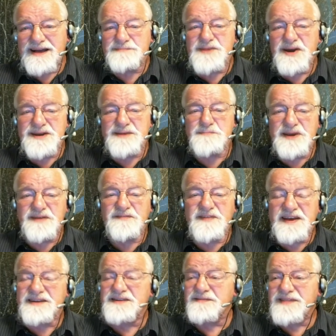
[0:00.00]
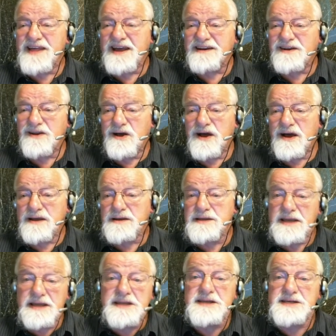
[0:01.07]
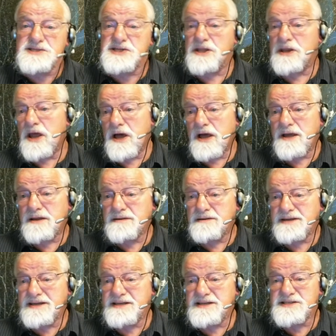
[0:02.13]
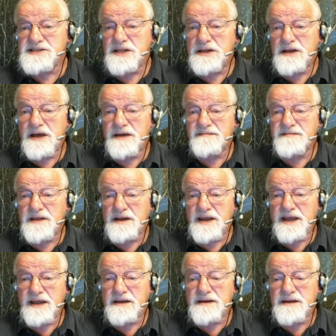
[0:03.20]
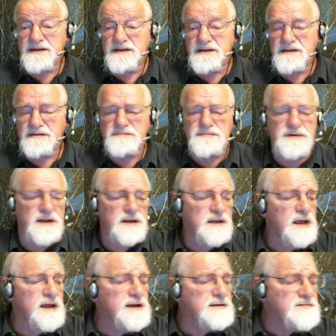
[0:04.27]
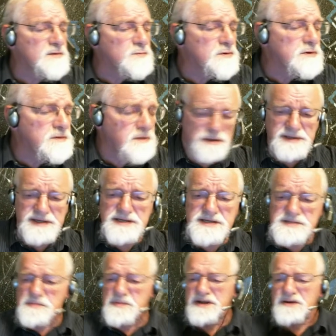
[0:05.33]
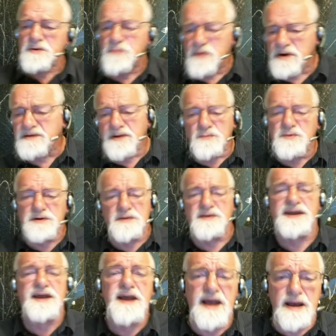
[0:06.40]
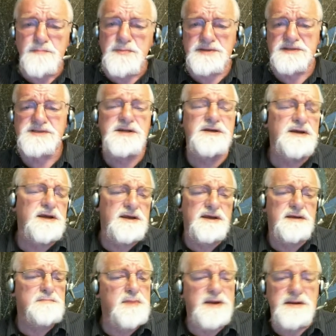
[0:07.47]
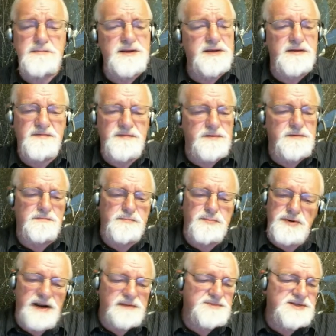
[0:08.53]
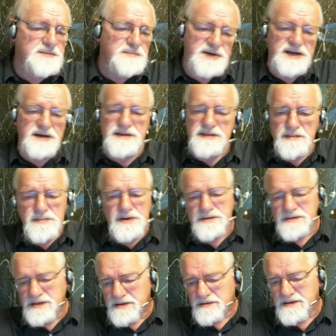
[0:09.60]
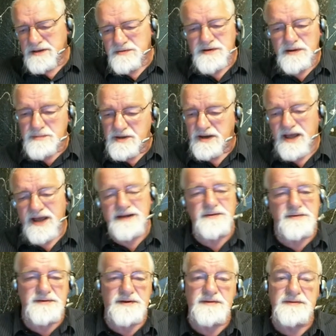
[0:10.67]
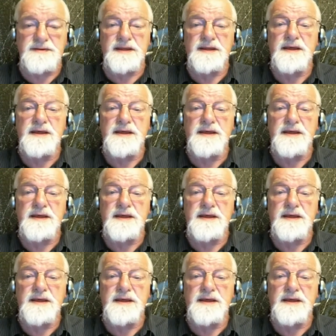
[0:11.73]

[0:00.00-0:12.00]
I'm not a big fan of that law it is law it is the law of the land a um, law of the world. It doesn't matter where in the world it happens. Maybe if you bribe somebody on the moon, you're in trouble. I don't know.